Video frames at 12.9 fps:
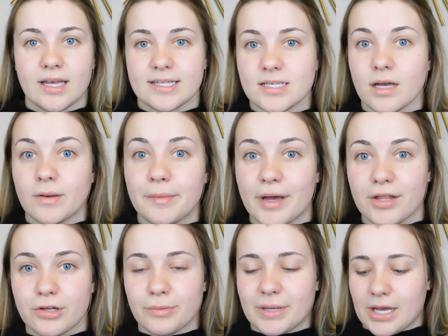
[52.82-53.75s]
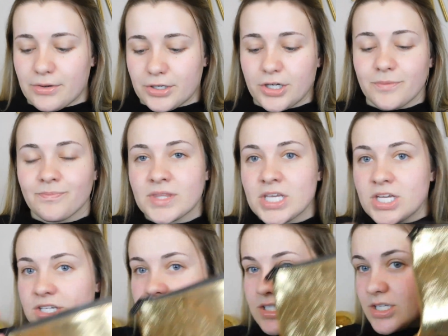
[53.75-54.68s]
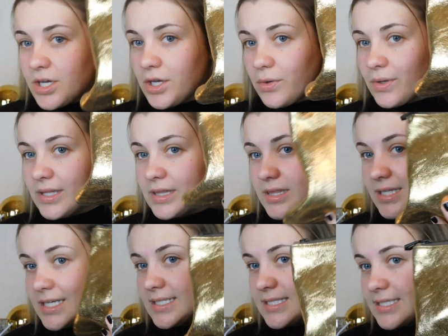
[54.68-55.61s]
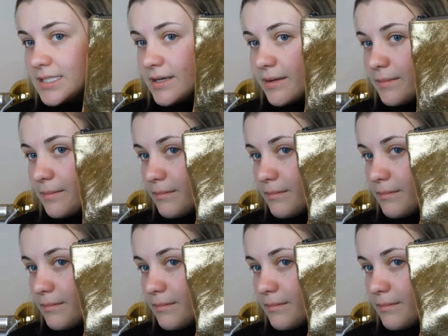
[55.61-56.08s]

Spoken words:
that's on my bathroom counter. So this